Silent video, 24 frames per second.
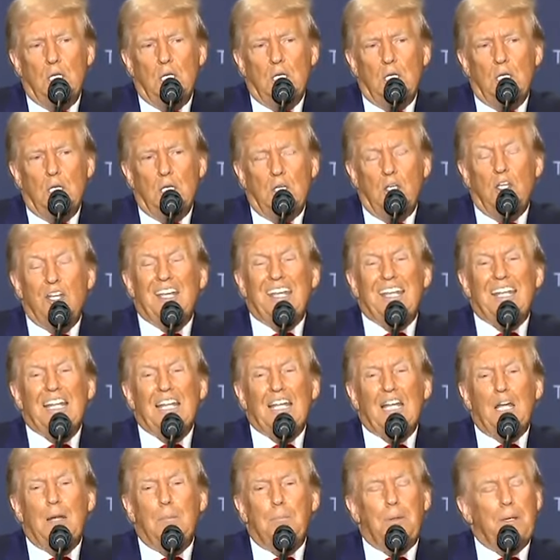you're
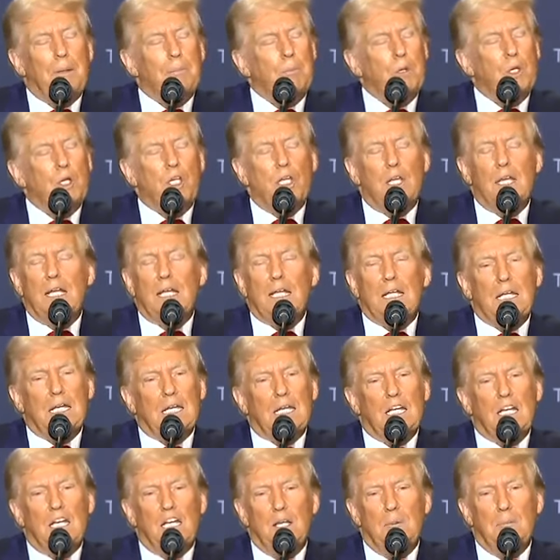killing our people. You're not going to
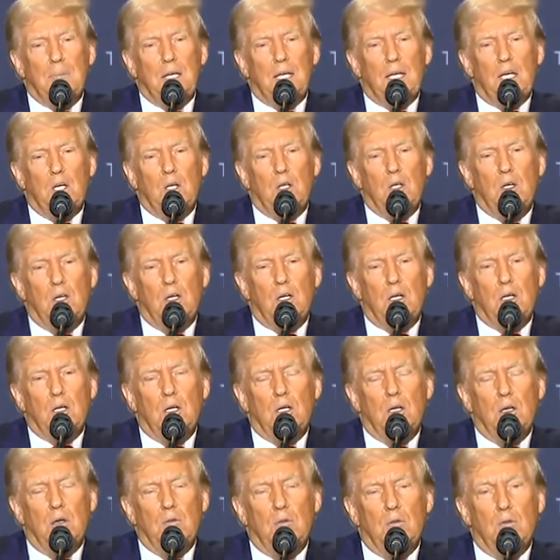kill them any longer.
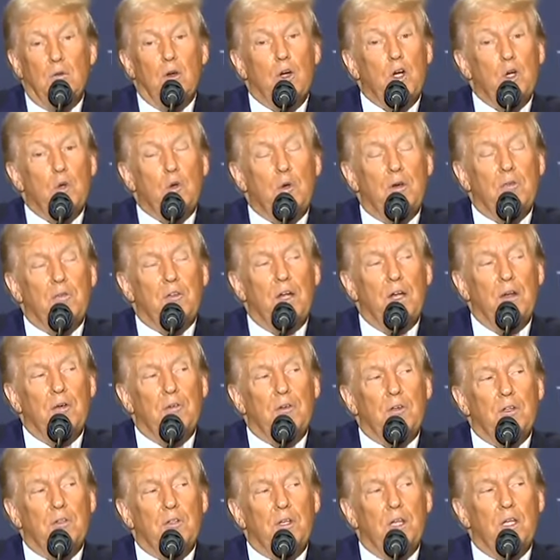Very rough
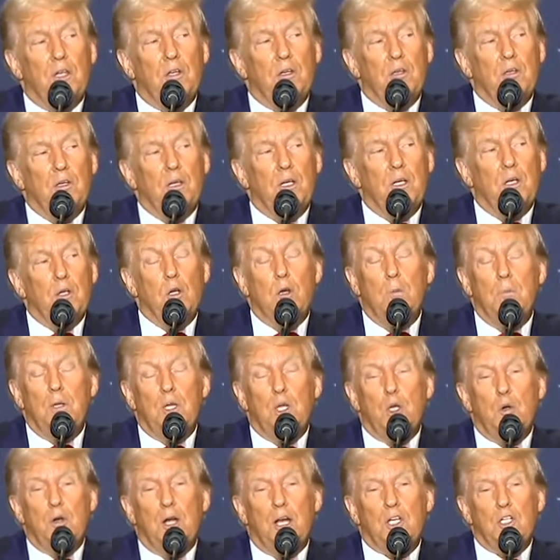conversation. Call me
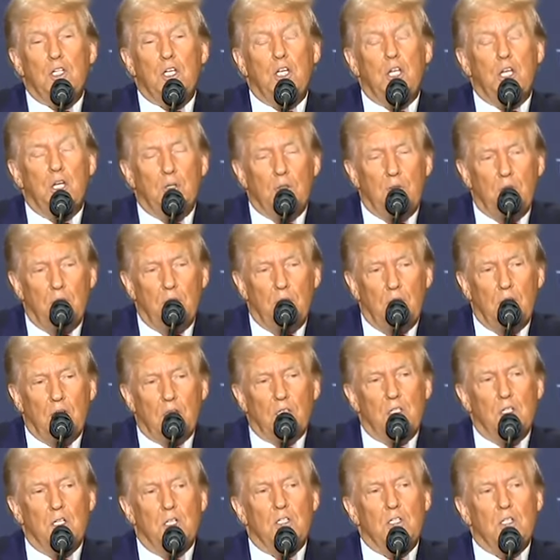Your Excellency. Yes, Your
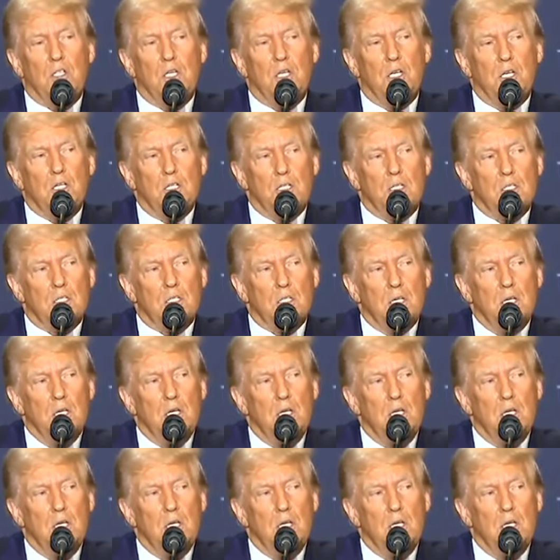Excellency, yes.